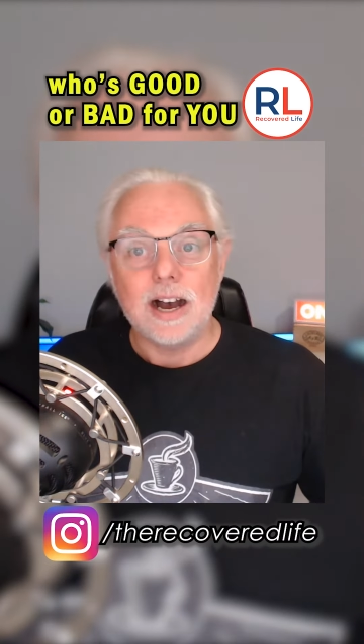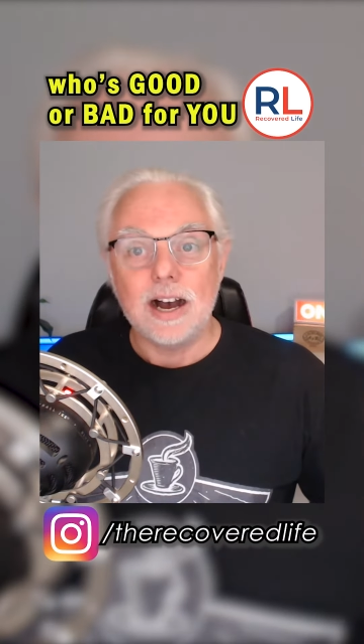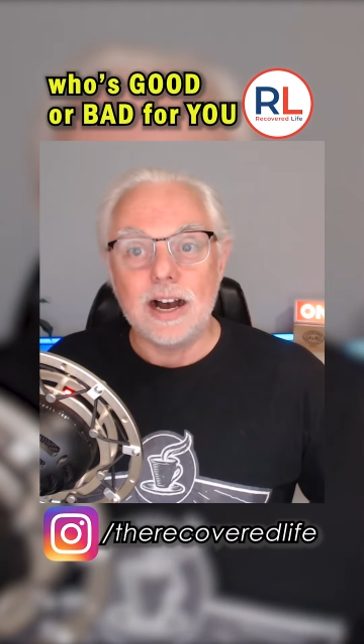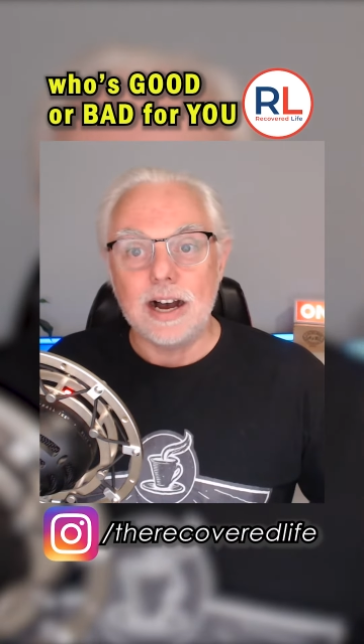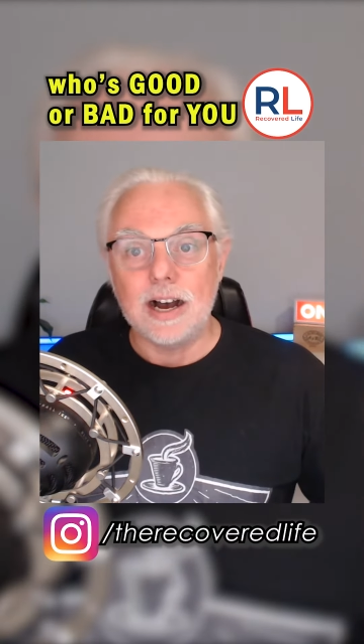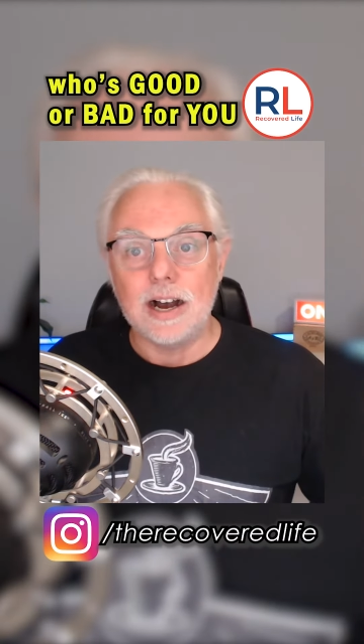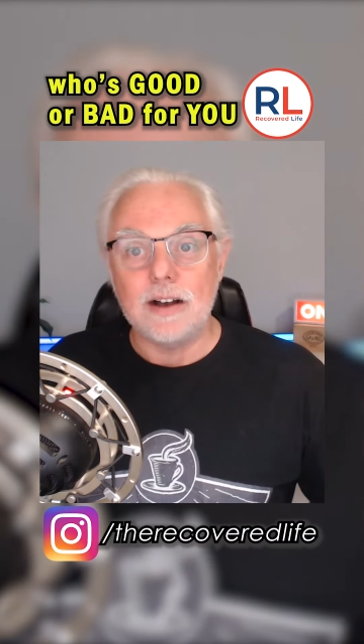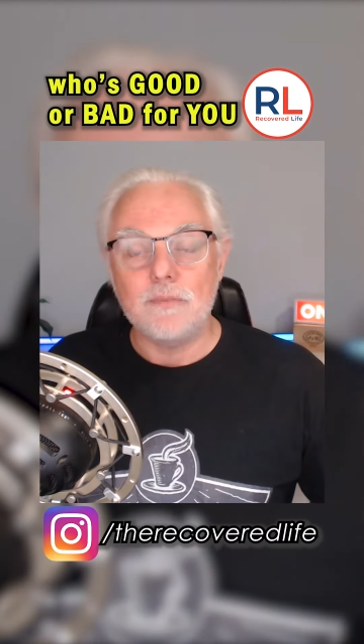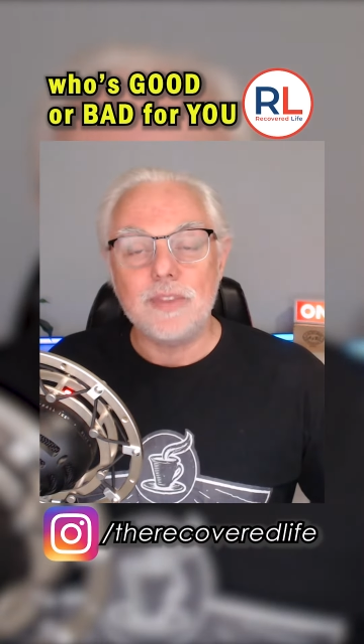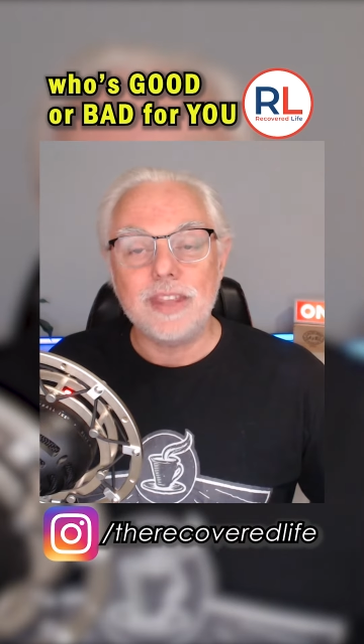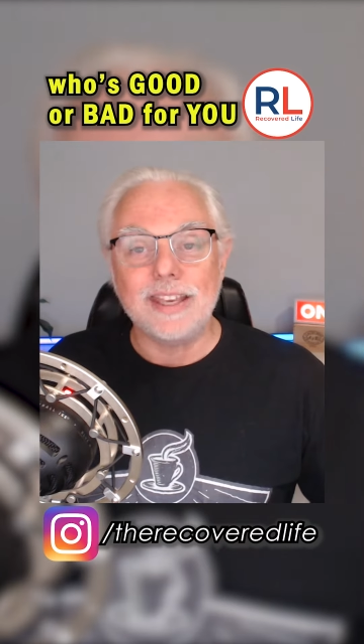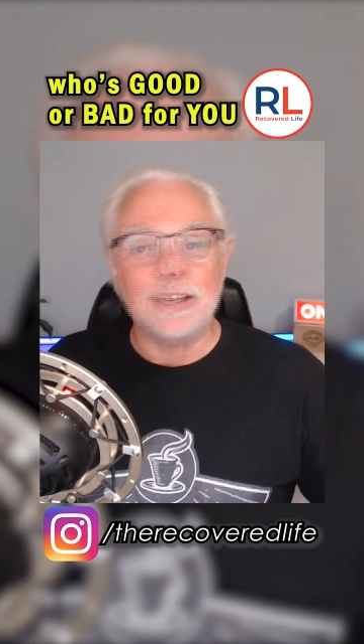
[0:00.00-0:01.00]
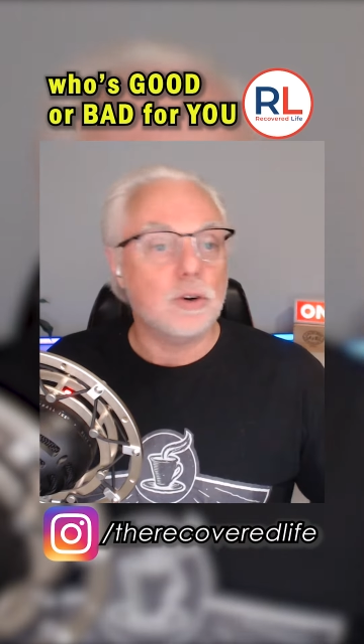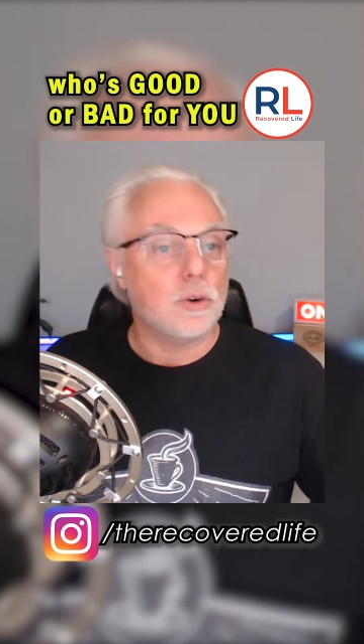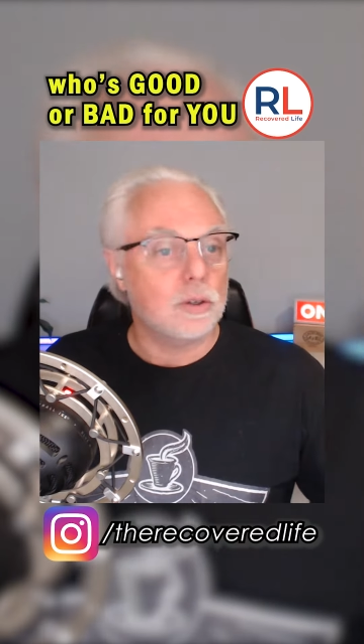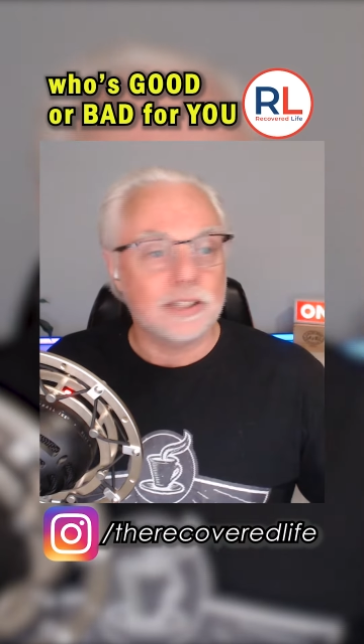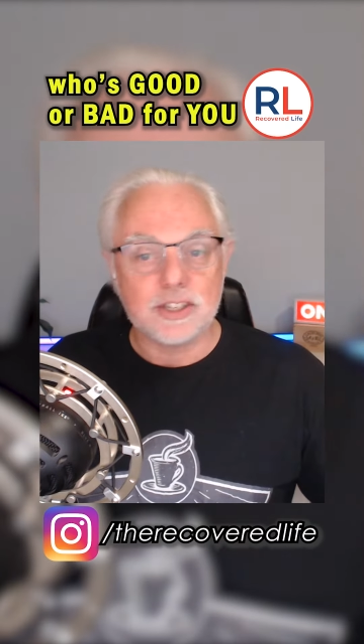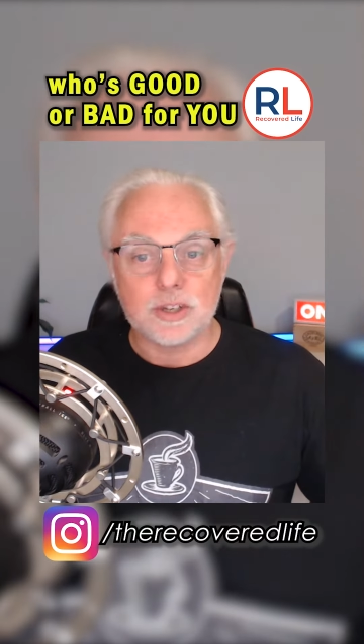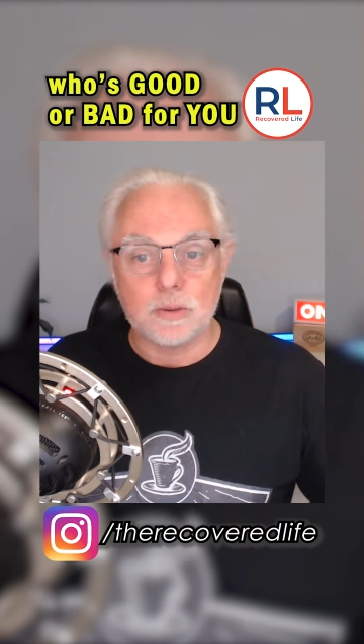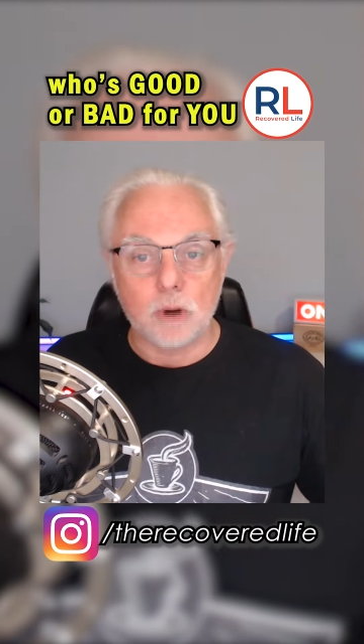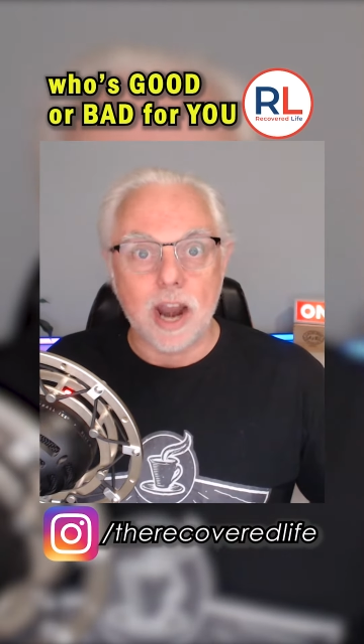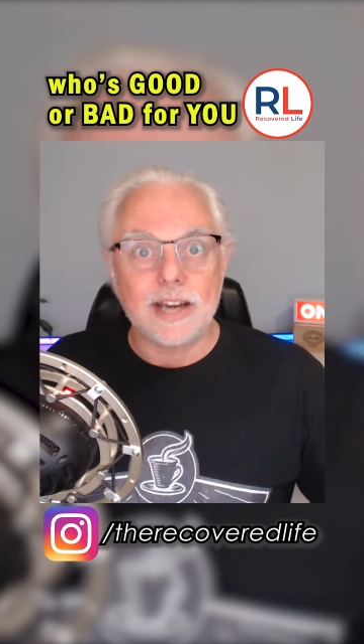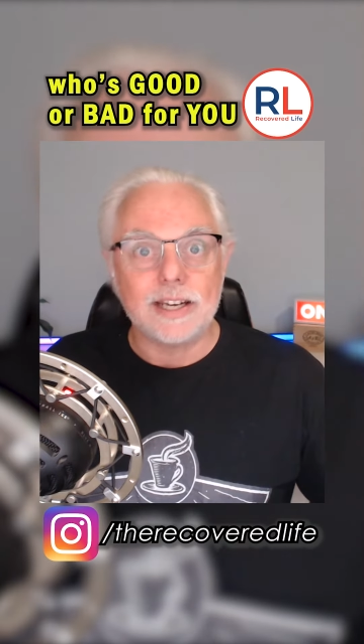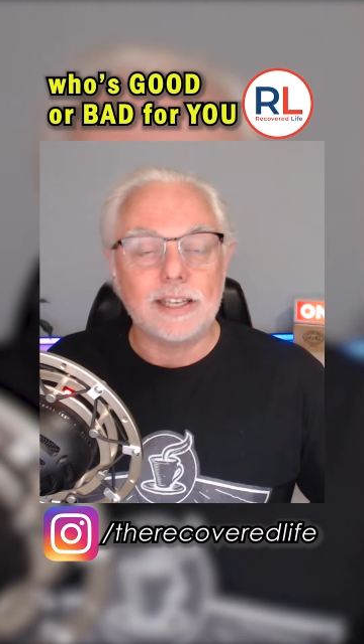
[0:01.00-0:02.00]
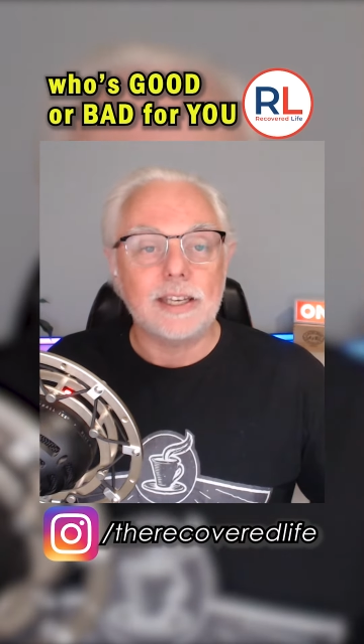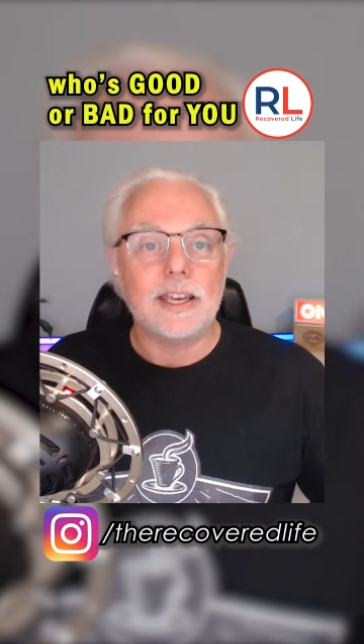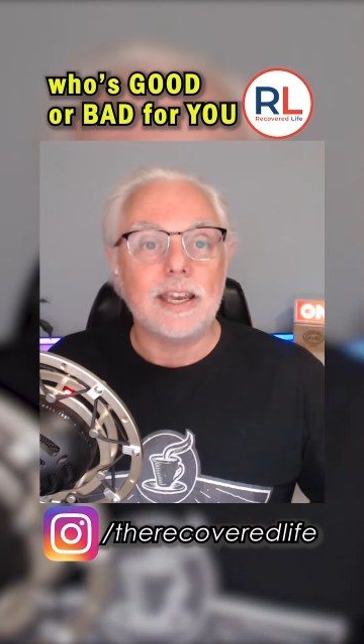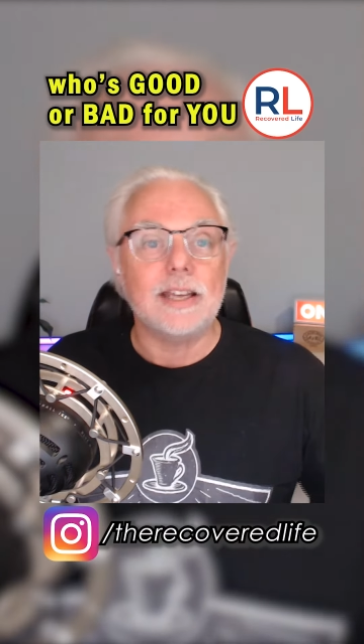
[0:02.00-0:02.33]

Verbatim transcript: Uh, in early sobriety,